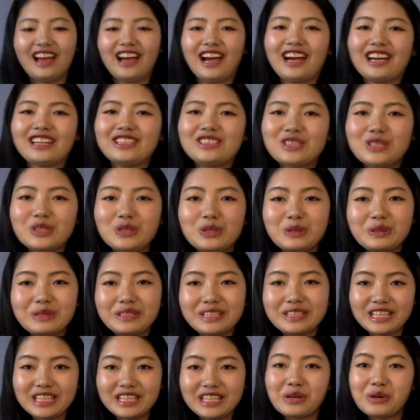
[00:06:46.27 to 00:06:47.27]
I do
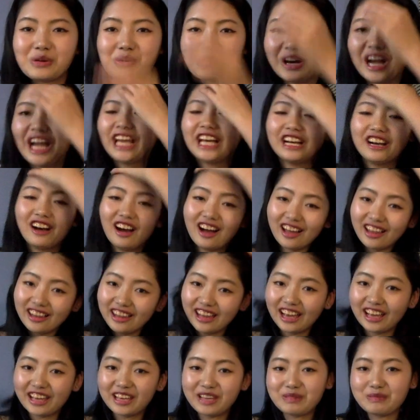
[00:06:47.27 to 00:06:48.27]
see who I got.
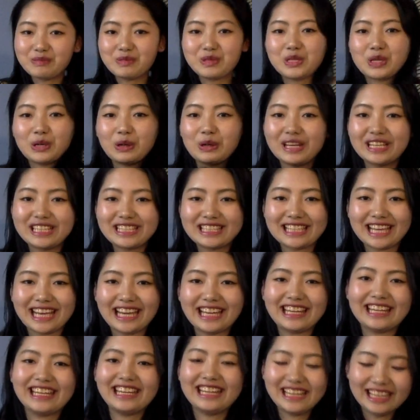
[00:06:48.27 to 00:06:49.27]
I am so
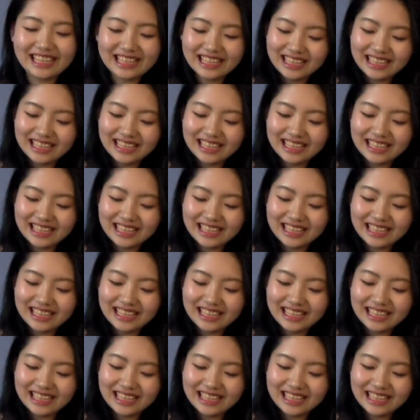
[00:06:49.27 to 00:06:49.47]
excited.